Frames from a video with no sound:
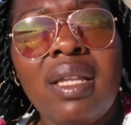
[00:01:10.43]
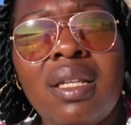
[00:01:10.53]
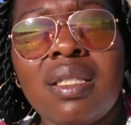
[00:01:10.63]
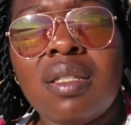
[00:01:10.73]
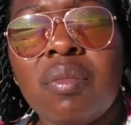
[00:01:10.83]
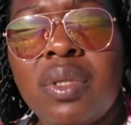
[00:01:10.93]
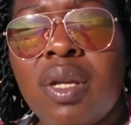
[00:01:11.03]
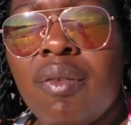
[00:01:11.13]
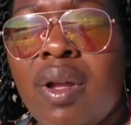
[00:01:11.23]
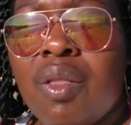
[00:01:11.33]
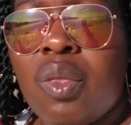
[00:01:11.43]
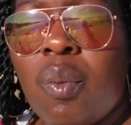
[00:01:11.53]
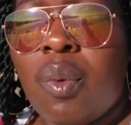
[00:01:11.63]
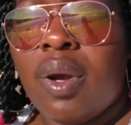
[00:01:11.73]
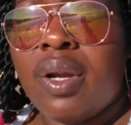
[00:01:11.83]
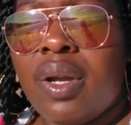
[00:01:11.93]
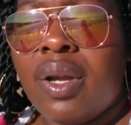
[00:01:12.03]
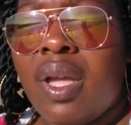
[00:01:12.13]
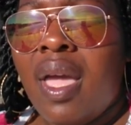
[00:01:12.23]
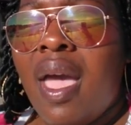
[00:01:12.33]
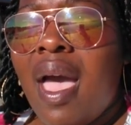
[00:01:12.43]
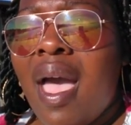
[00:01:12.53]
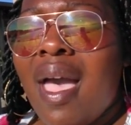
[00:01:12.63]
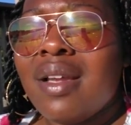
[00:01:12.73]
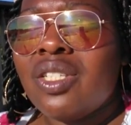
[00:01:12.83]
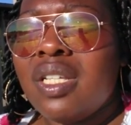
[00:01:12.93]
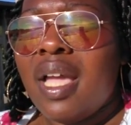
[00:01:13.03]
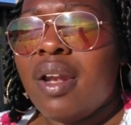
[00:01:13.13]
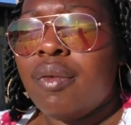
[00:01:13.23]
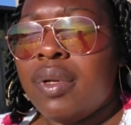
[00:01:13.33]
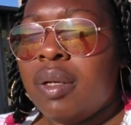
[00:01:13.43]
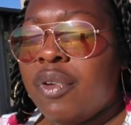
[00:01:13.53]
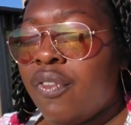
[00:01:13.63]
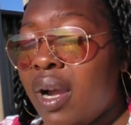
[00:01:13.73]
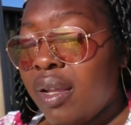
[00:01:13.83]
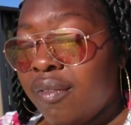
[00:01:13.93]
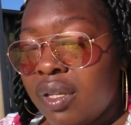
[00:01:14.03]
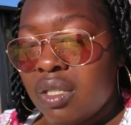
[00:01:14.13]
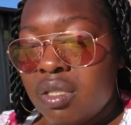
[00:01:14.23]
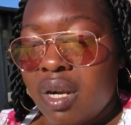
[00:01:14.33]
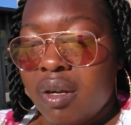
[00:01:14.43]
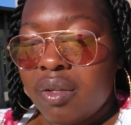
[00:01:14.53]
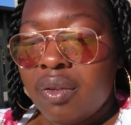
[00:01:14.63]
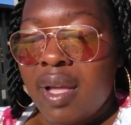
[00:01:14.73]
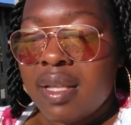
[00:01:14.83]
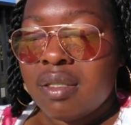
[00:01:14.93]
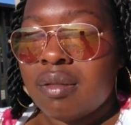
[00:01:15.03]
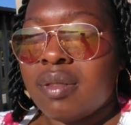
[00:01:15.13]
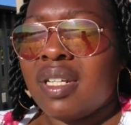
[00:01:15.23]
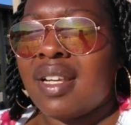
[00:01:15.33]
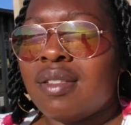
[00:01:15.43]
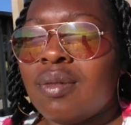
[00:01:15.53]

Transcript: needed to be around the water. I actually had a reading before I even get started on you guys' reading. I just